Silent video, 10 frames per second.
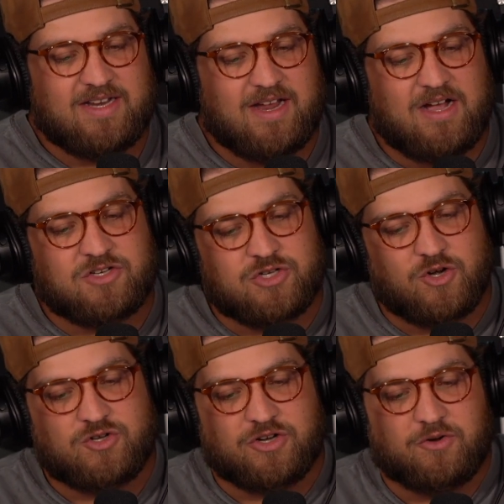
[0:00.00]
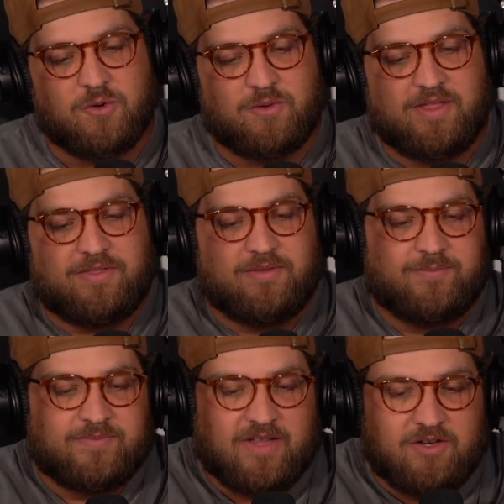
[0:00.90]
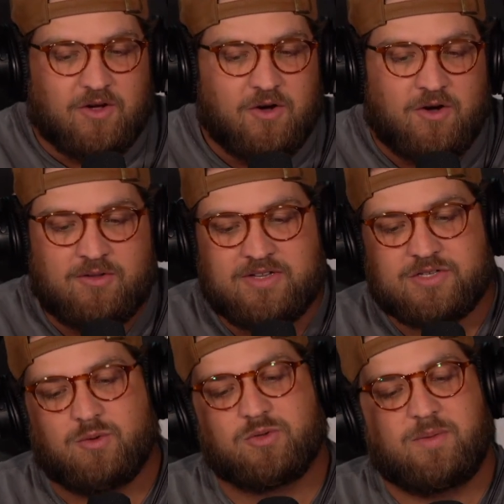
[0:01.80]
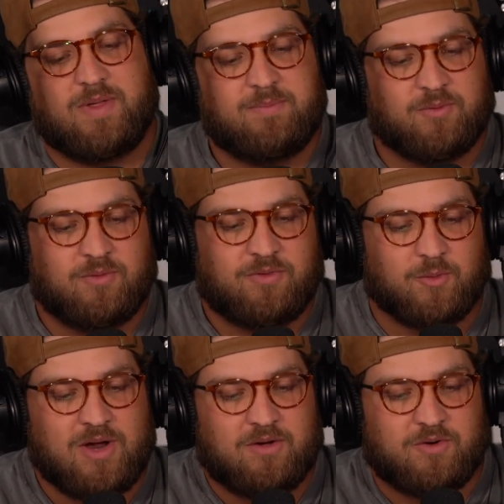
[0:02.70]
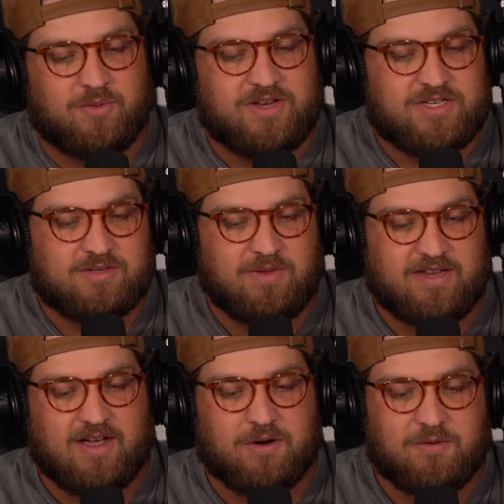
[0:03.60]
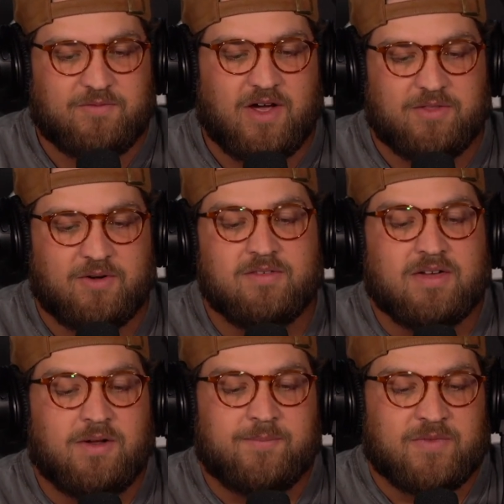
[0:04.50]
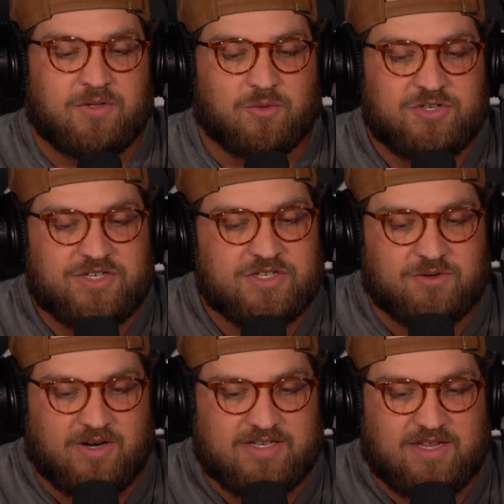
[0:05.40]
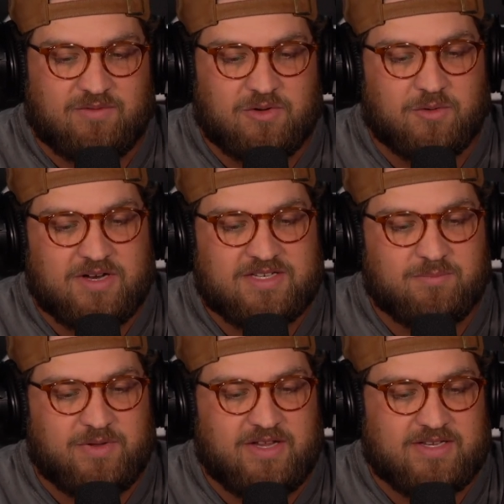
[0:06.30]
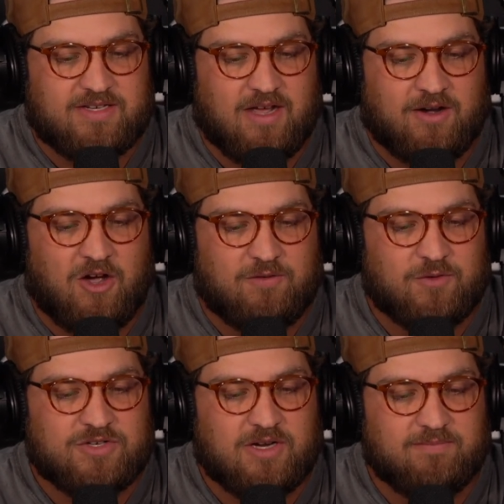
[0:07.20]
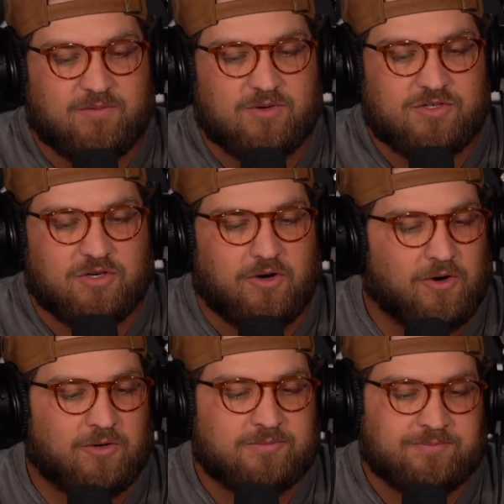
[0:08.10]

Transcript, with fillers: to God's church in Corinth and to all his holy people throughout Greece. May God our Father and Lord Jesus Christ give you grace and peace. God offers comfort to all.